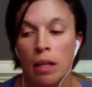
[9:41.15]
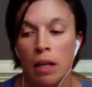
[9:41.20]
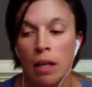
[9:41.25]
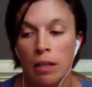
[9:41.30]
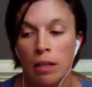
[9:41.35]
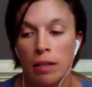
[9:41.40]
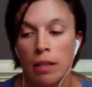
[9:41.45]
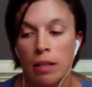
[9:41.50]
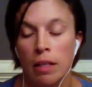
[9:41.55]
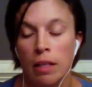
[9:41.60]

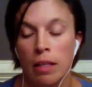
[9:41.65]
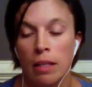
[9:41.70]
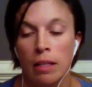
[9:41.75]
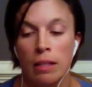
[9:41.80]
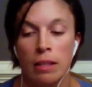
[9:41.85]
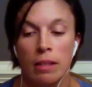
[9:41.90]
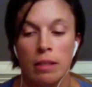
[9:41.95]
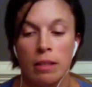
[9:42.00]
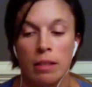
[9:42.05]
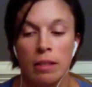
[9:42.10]

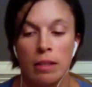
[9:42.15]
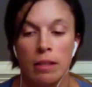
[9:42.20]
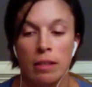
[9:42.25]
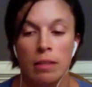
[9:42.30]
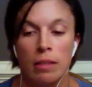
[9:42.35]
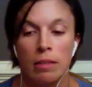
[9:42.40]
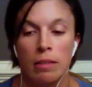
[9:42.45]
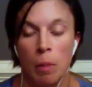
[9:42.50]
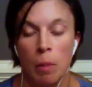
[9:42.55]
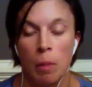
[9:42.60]
and
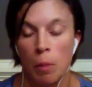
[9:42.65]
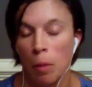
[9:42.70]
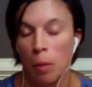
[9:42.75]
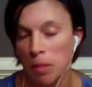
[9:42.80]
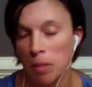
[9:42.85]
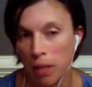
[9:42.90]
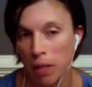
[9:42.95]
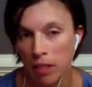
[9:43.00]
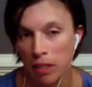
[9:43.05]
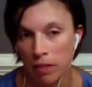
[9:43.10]
my mom's in
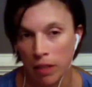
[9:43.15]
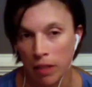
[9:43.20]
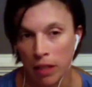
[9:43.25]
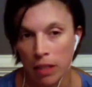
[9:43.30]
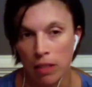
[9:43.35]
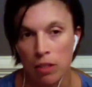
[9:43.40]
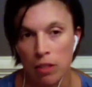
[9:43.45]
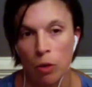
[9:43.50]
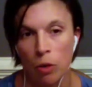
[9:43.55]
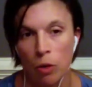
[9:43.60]
Pennsylvania,
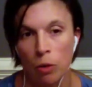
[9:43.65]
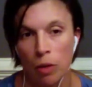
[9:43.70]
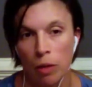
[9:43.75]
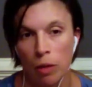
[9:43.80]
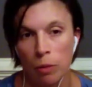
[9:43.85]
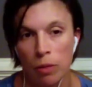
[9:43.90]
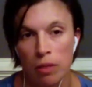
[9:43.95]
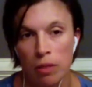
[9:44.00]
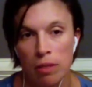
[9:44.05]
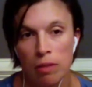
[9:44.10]
so that
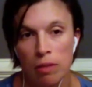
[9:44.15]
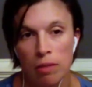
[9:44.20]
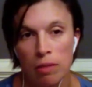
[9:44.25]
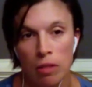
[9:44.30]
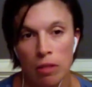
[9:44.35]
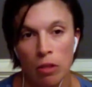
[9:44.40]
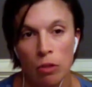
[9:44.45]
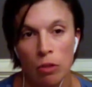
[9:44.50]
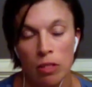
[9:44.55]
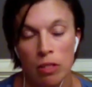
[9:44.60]
was as
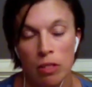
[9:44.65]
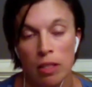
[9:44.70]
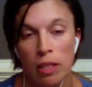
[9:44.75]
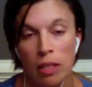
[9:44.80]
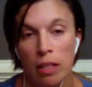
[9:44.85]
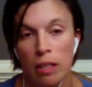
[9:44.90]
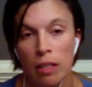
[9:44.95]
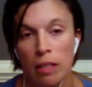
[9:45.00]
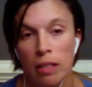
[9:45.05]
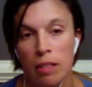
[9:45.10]
close as I could
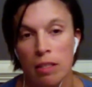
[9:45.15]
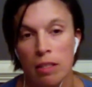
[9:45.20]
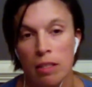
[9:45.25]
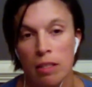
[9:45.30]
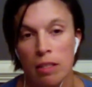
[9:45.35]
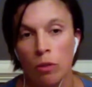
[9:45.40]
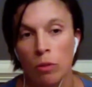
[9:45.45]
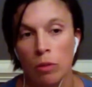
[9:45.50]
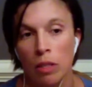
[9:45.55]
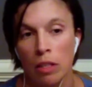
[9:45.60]
get and
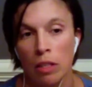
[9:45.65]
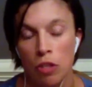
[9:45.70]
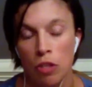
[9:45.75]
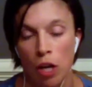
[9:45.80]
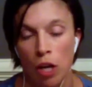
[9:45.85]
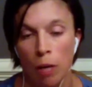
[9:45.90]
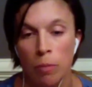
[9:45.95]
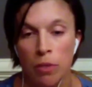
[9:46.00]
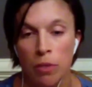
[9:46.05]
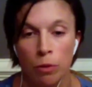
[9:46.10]
still get a
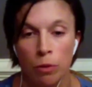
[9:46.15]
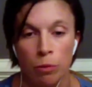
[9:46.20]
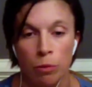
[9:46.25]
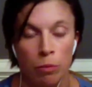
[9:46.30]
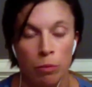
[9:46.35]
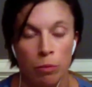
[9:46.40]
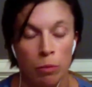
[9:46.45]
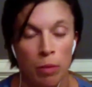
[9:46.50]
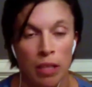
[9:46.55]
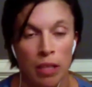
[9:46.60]
job. So
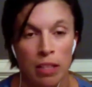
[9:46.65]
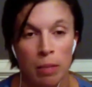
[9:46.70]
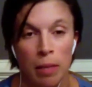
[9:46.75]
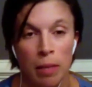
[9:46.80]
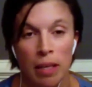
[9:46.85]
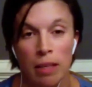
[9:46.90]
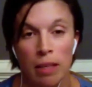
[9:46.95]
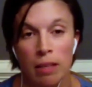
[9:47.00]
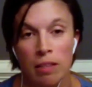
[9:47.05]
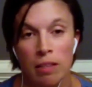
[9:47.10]
picked up my
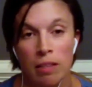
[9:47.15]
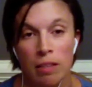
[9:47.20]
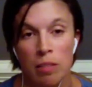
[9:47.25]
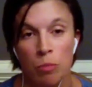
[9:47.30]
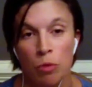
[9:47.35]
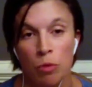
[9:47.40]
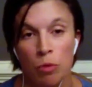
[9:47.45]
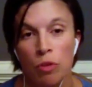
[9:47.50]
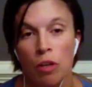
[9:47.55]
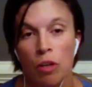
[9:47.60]
kids and
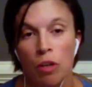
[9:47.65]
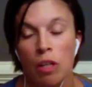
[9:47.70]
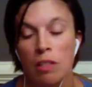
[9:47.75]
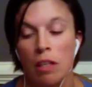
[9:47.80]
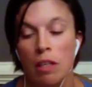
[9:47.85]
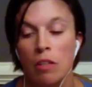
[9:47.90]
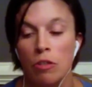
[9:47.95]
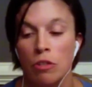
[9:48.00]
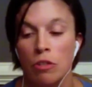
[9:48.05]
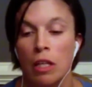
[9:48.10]
moved across
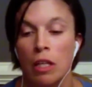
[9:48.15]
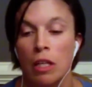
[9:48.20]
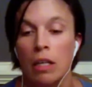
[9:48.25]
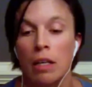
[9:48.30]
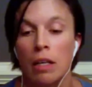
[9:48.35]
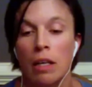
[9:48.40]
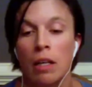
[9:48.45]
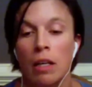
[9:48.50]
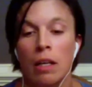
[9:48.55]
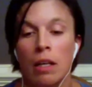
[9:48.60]
country
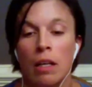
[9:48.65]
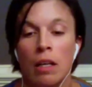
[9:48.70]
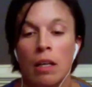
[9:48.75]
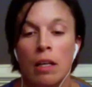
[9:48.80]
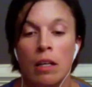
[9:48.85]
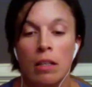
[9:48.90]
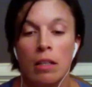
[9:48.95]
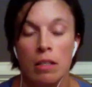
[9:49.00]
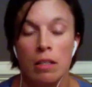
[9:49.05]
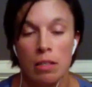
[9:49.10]

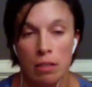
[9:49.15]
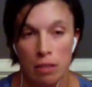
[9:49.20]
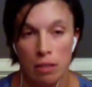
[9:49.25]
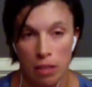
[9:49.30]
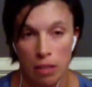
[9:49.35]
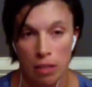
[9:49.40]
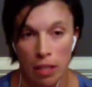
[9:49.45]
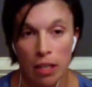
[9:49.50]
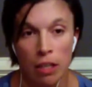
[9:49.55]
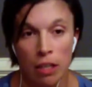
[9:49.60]
to
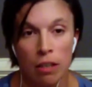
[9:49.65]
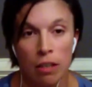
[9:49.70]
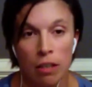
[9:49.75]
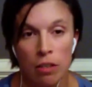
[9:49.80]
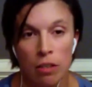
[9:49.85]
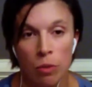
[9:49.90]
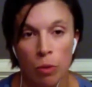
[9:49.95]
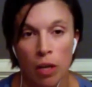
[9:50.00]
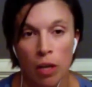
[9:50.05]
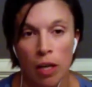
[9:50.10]
here, to
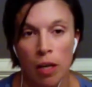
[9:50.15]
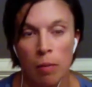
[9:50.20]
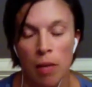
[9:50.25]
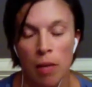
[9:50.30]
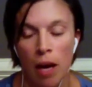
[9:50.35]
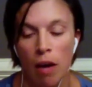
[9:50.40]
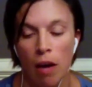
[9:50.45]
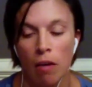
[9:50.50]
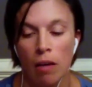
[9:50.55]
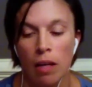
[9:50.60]
where I am
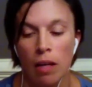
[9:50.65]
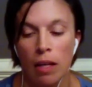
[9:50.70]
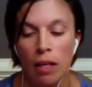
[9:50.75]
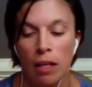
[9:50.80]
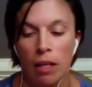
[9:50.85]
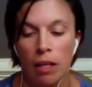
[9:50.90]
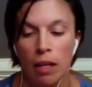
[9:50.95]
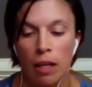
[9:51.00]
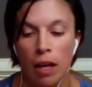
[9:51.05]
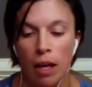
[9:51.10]
now.
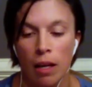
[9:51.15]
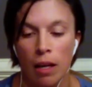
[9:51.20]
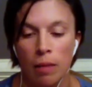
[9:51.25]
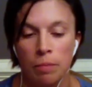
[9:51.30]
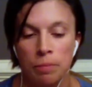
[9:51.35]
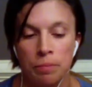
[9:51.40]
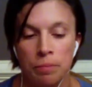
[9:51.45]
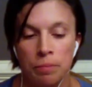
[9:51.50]
And